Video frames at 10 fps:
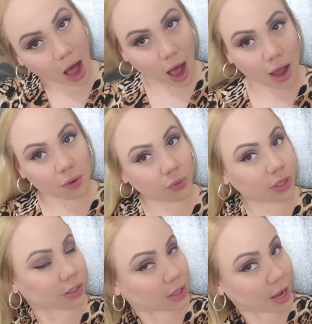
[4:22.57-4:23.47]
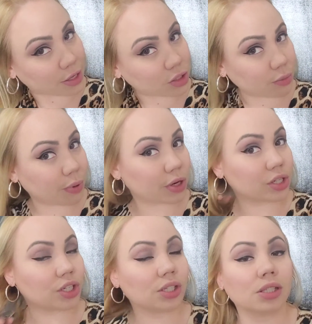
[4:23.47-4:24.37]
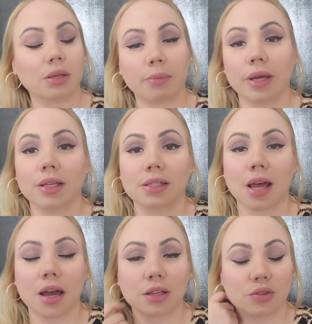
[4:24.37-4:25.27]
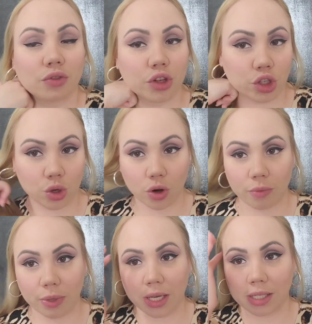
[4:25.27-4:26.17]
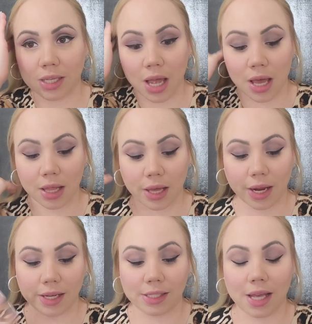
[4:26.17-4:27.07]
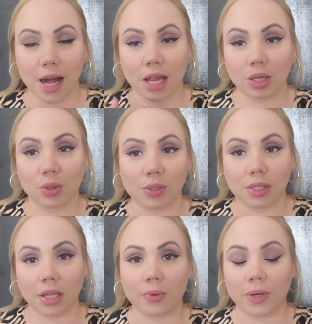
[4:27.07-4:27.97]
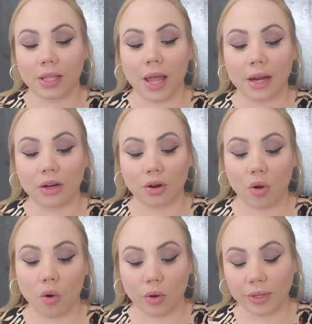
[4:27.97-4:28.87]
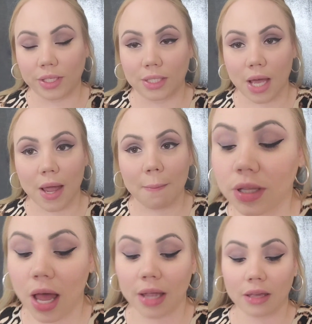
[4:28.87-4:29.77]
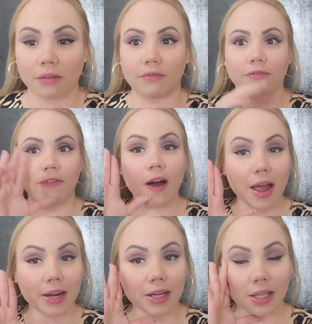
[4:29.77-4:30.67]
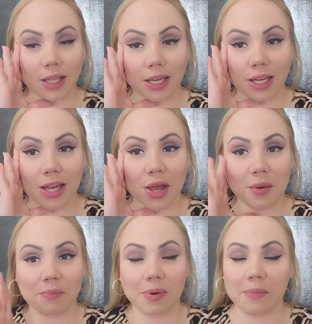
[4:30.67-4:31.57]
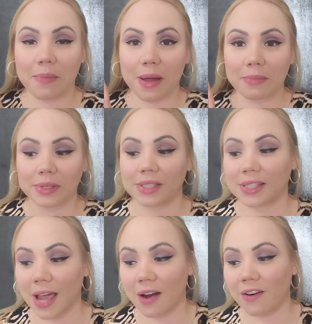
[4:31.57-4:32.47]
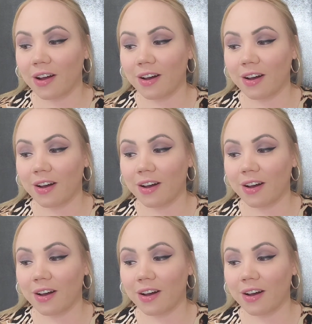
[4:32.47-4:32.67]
I would like to purchase the big size for sure because, like I said, I use liquid liner all the time. Now I can finally put my mascara